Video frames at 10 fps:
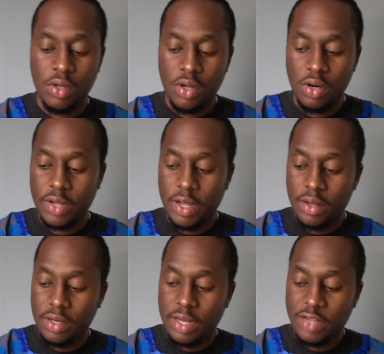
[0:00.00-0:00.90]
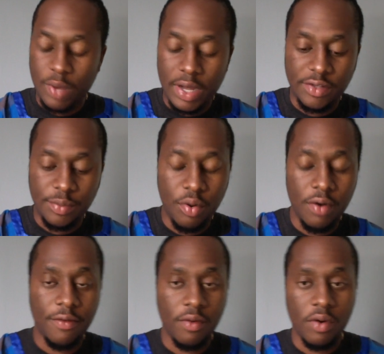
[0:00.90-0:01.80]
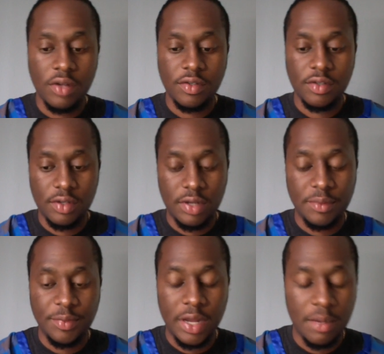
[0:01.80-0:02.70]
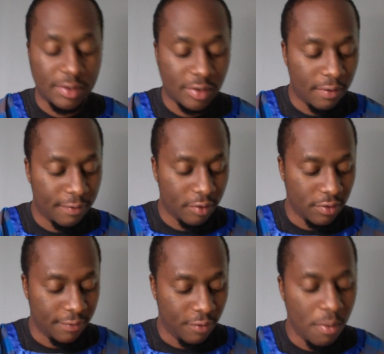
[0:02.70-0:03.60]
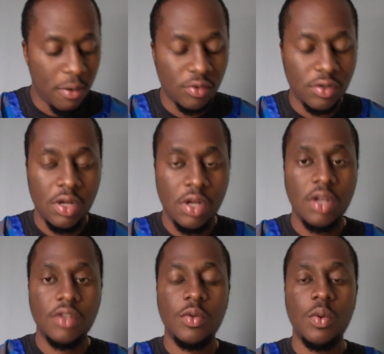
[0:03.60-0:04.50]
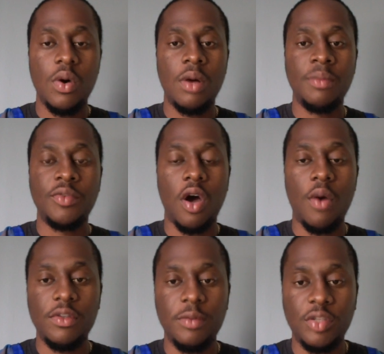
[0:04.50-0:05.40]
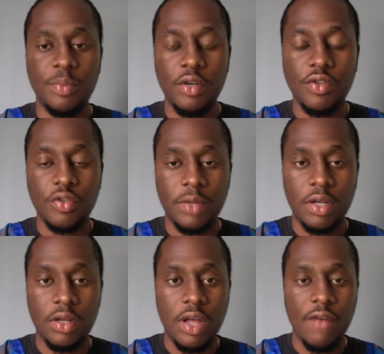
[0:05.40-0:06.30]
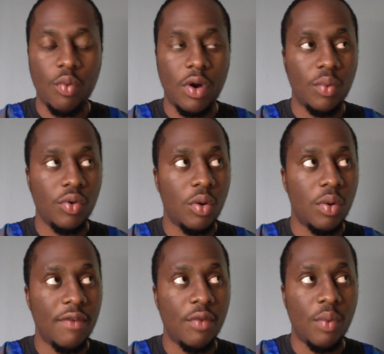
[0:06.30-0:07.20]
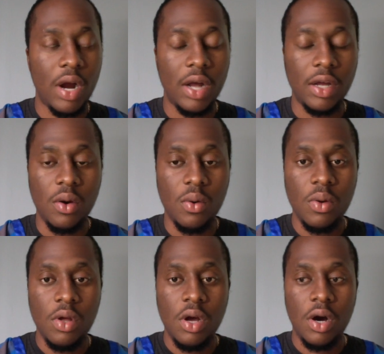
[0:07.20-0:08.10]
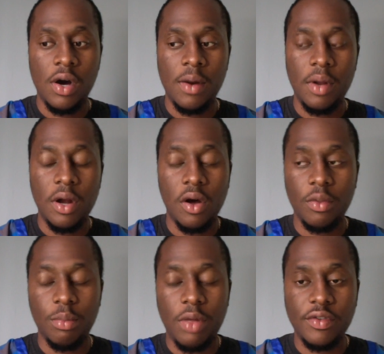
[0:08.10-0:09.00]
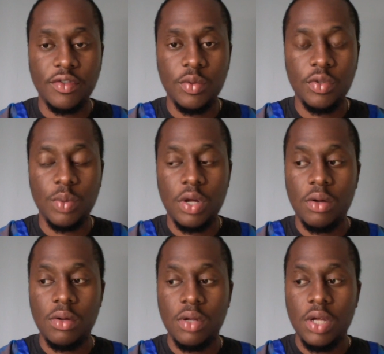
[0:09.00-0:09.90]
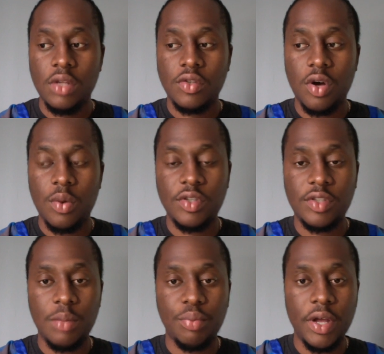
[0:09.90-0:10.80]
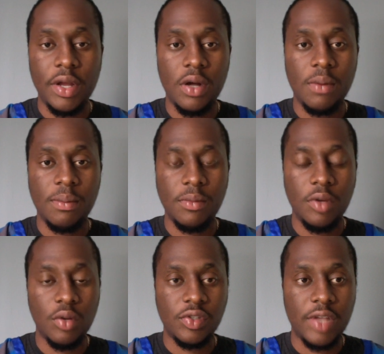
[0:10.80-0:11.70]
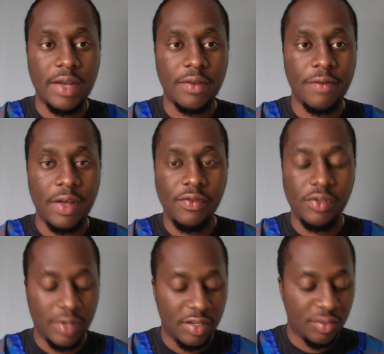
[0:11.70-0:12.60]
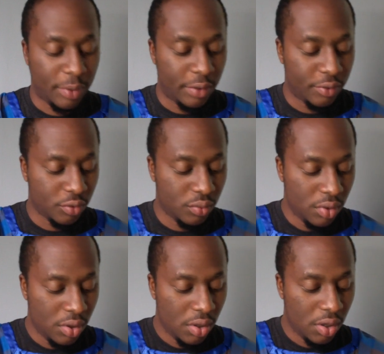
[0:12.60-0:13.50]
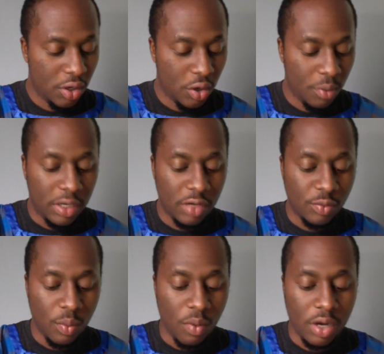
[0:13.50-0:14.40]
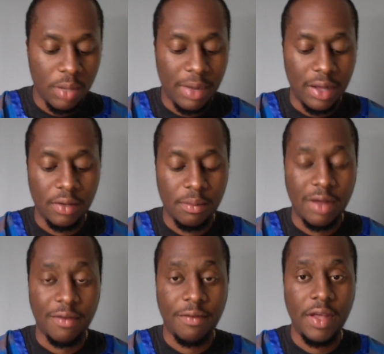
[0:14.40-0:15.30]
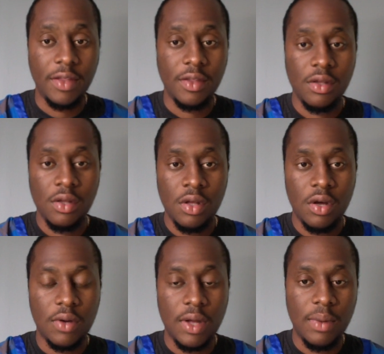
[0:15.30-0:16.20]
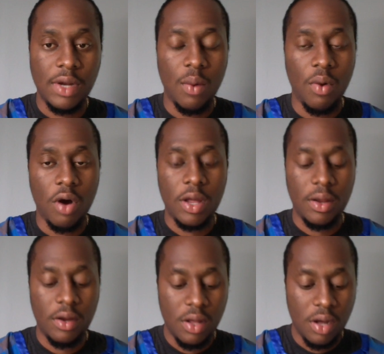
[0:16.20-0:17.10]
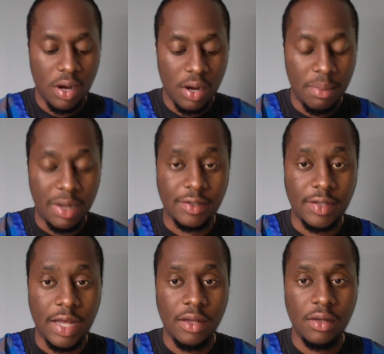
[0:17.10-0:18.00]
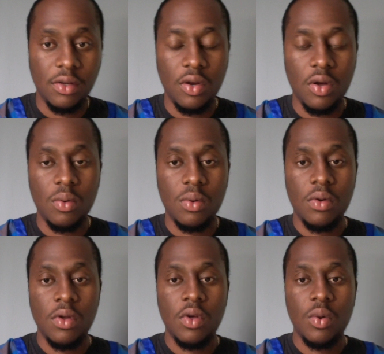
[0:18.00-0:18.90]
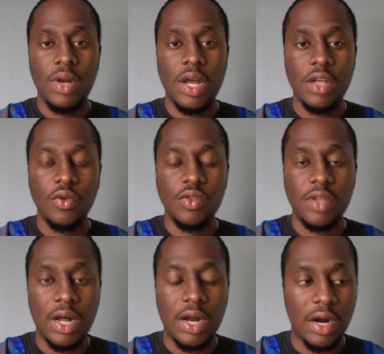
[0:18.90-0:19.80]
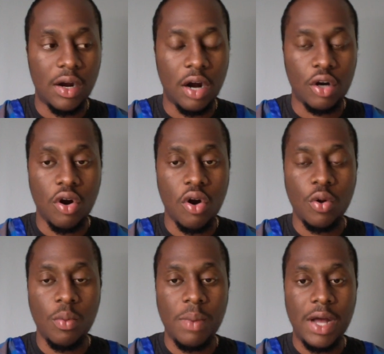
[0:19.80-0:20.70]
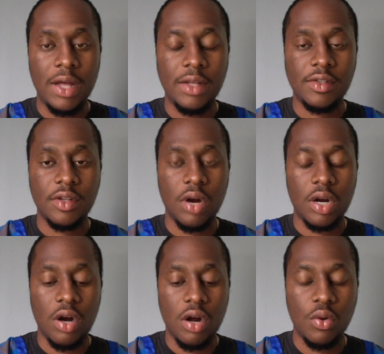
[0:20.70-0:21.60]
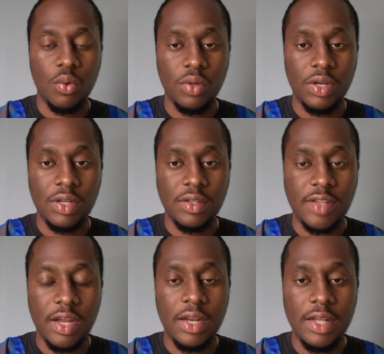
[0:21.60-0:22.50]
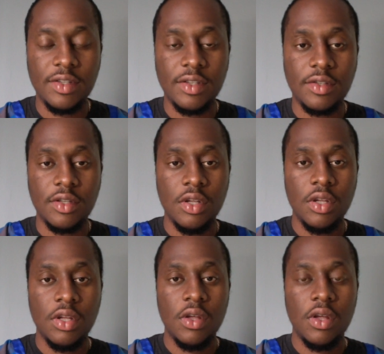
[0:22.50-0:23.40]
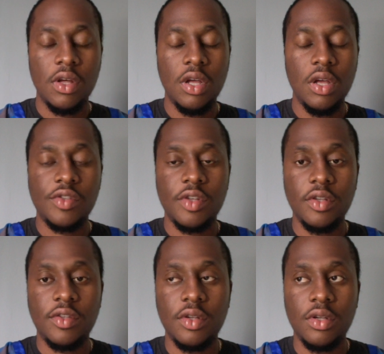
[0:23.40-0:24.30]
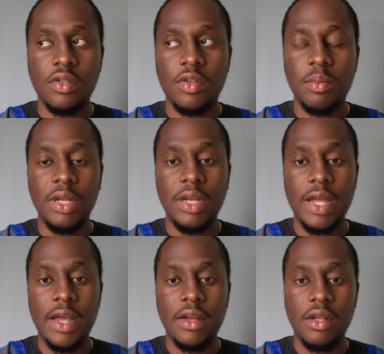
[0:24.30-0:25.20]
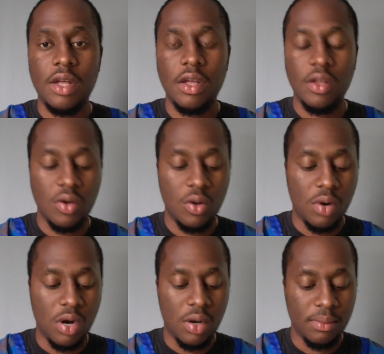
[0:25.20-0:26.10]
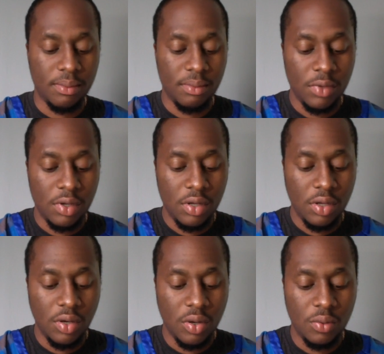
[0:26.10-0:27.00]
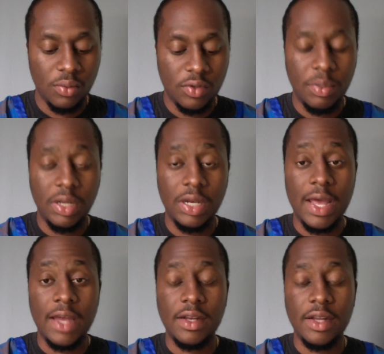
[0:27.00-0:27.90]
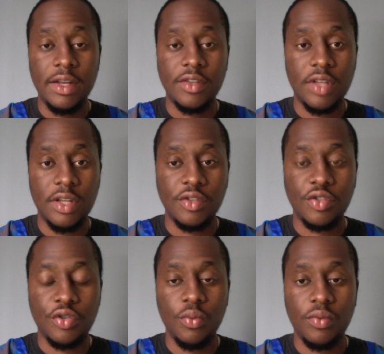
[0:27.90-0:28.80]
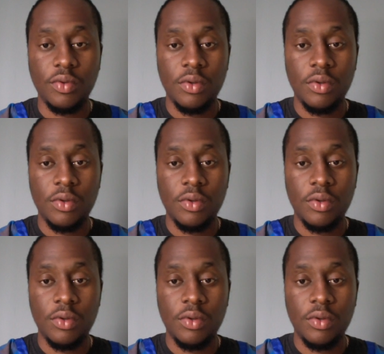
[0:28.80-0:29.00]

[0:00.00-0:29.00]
okay. And that's why it's important for us. And I'm speaking to myself first and foremost to always be spiritual, man. Everywhere I go, and all the brothers too as well, to always stay prayed up. Stay in the faith, stay spiritual. Because we're walking by faith. Okay, we're not walking by sight. We're not using our carnal minds, our carnal set of lenses, to be led. To be led in this truth.